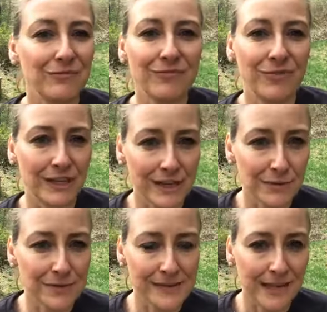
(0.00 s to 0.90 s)

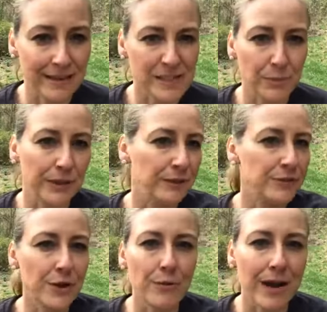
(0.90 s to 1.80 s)
videos like this, where you
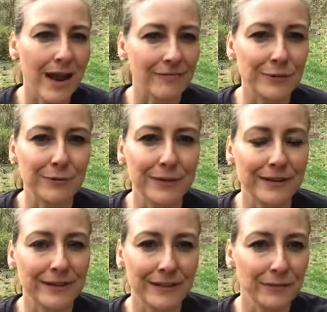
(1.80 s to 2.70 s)
don't have to
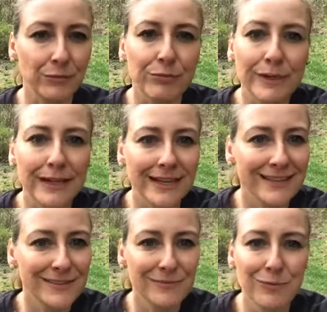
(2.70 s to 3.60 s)

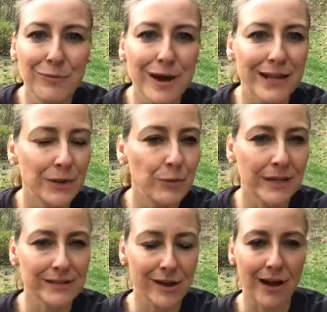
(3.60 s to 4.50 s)
read what you
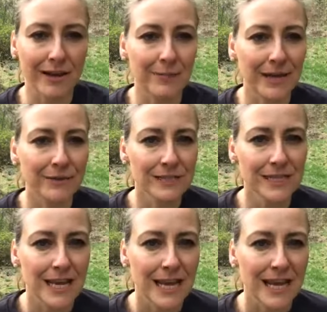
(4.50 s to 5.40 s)
want to talk about,
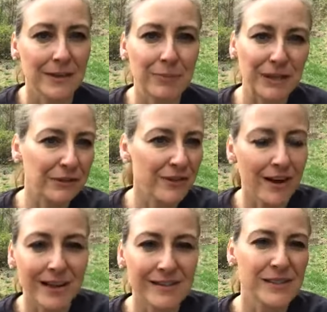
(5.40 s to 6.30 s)
but you're
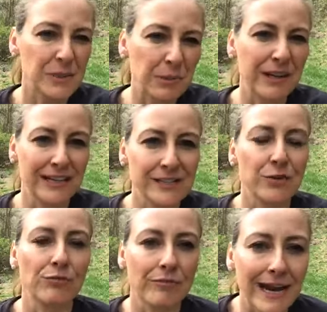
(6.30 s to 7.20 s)
not super
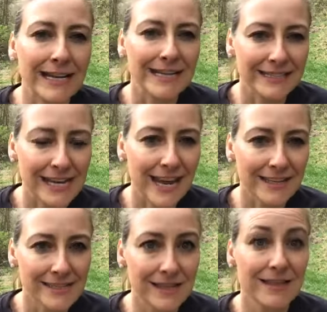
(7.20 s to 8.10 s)
into writing
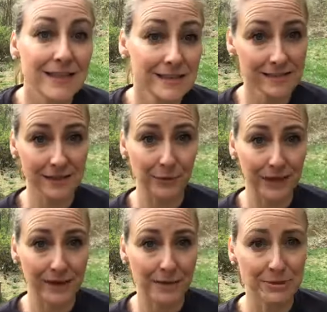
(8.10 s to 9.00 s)
text, then this is a
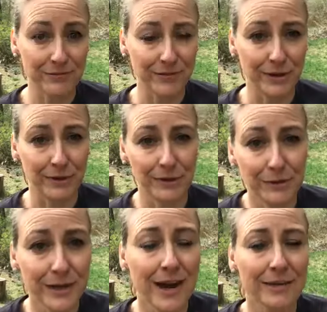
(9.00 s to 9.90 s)
great option for you. You
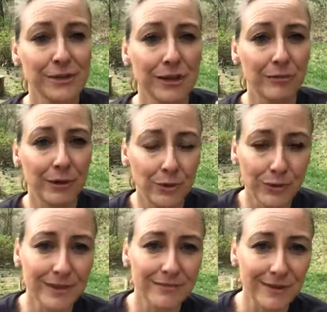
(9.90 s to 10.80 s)
could actually
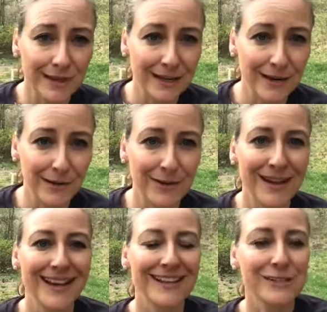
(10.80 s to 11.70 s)
record the video,
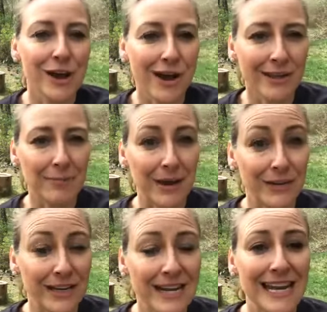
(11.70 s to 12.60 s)
talk
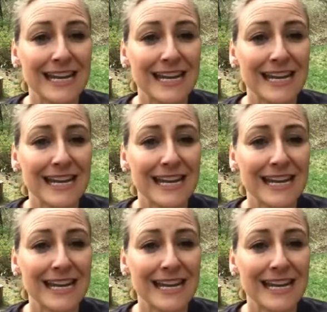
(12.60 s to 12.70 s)
about it,